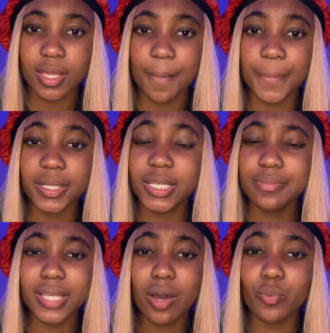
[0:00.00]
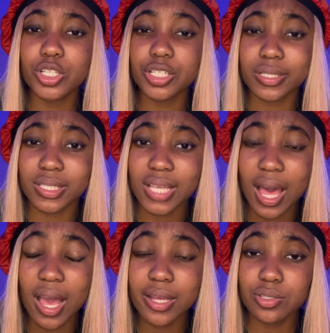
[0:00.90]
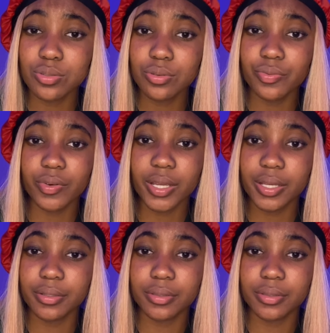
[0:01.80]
But deep down, what you're tied to, friend,